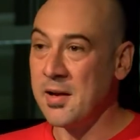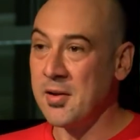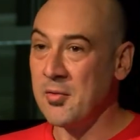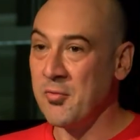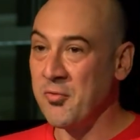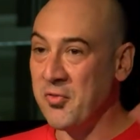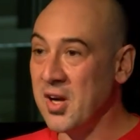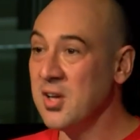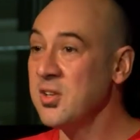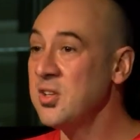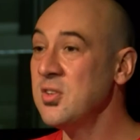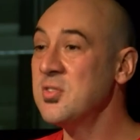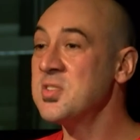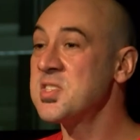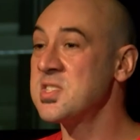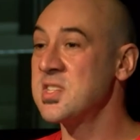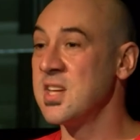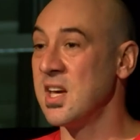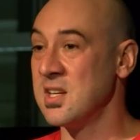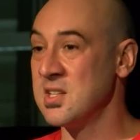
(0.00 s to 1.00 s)
Fair
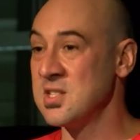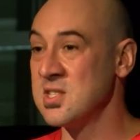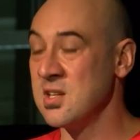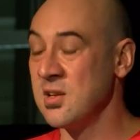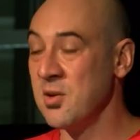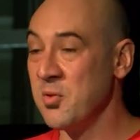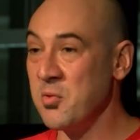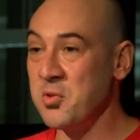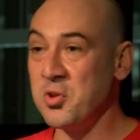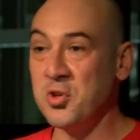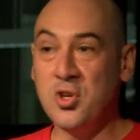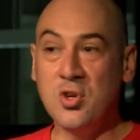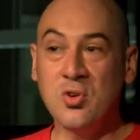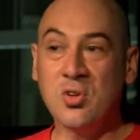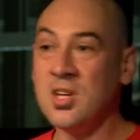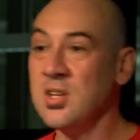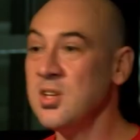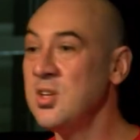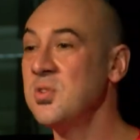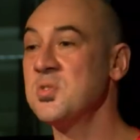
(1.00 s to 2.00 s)
use says you
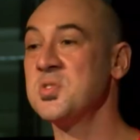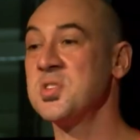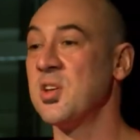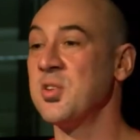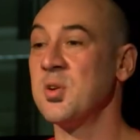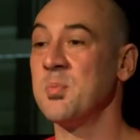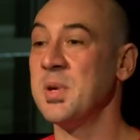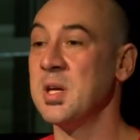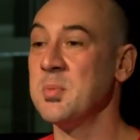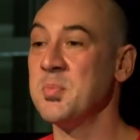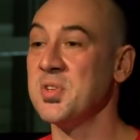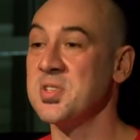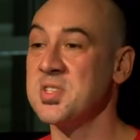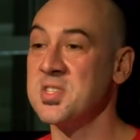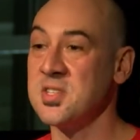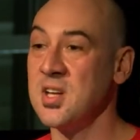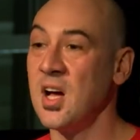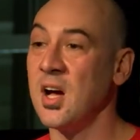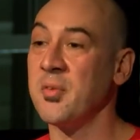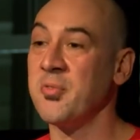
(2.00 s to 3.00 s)
can use other people's
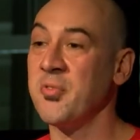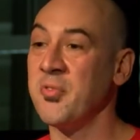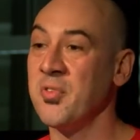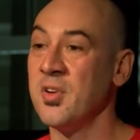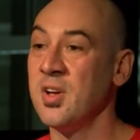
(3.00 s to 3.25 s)
stuff